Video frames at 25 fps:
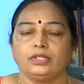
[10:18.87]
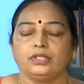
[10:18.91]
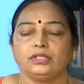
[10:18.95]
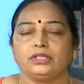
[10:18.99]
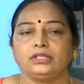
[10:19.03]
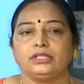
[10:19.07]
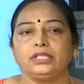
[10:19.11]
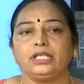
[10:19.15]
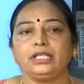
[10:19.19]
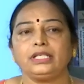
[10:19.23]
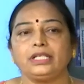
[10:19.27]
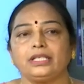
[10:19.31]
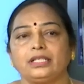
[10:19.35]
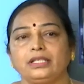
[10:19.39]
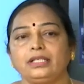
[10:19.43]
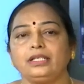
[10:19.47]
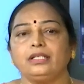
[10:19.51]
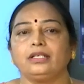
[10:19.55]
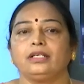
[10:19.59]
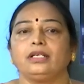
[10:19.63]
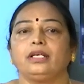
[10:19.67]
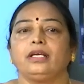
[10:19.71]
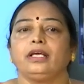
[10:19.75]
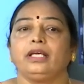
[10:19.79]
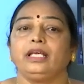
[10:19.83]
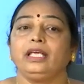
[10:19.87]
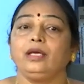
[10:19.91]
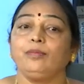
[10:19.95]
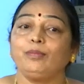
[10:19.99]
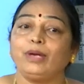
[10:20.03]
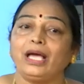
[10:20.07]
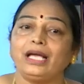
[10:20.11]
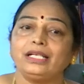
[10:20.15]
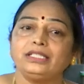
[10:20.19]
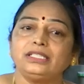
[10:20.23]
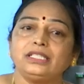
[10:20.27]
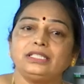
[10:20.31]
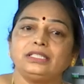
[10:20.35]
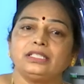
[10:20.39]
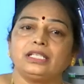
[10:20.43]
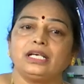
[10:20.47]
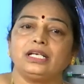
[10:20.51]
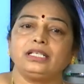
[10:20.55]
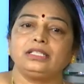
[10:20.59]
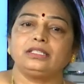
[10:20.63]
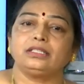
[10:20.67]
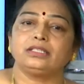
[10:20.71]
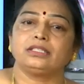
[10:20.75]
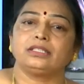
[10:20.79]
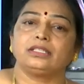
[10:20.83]
Children, imagine that
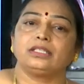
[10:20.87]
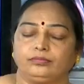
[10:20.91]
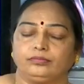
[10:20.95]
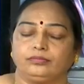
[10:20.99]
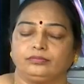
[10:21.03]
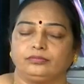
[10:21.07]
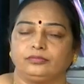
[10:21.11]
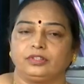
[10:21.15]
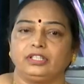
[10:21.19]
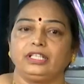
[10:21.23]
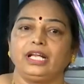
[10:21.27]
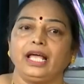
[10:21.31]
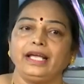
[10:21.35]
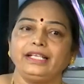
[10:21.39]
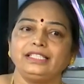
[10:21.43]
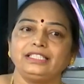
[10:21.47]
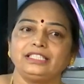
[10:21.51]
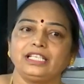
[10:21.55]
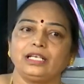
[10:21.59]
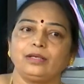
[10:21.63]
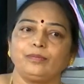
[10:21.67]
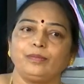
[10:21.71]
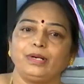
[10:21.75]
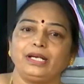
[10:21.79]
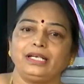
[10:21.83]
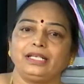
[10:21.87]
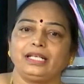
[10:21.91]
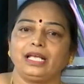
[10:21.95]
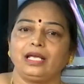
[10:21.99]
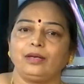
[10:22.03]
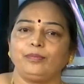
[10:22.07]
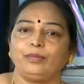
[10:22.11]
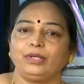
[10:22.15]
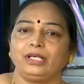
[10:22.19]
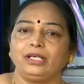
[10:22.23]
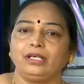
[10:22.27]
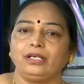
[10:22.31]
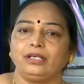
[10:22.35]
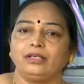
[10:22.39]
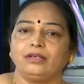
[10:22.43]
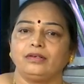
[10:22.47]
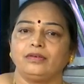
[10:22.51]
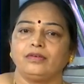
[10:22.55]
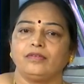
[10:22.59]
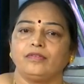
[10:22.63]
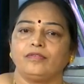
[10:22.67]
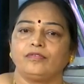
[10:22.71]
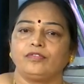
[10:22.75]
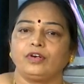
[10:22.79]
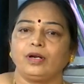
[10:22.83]
line segment AB
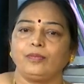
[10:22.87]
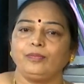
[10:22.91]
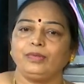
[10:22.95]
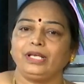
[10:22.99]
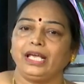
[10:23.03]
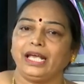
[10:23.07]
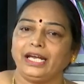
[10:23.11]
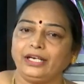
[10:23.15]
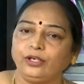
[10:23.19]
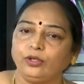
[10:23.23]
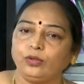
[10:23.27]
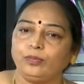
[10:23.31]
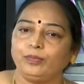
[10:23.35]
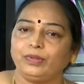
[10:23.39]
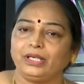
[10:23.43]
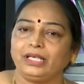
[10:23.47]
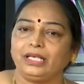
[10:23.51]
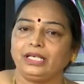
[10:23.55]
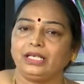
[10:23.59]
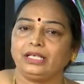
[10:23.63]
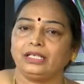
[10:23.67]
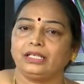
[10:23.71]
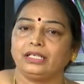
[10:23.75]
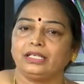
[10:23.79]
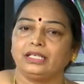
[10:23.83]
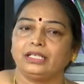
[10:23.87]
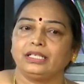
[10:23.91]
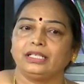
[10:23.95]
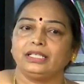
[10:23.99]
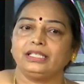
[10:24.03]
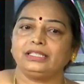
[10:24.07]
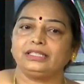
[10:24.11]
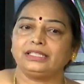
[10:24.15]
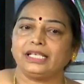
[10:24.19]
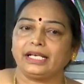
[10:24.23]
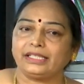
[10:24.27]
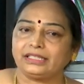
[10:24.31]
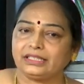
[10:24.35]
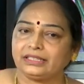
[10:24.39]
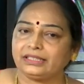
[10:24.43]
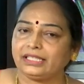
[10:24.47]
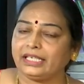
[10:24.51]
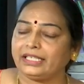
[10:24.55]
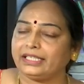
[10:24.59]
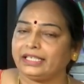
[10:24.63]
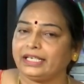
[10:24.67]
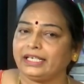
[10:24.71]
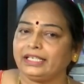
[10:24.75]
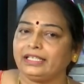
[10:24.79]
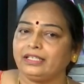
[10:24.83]
from A to B is
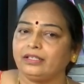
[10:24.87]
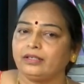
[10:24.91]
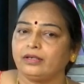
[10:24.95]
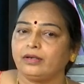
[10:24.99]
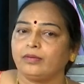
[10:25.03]
extended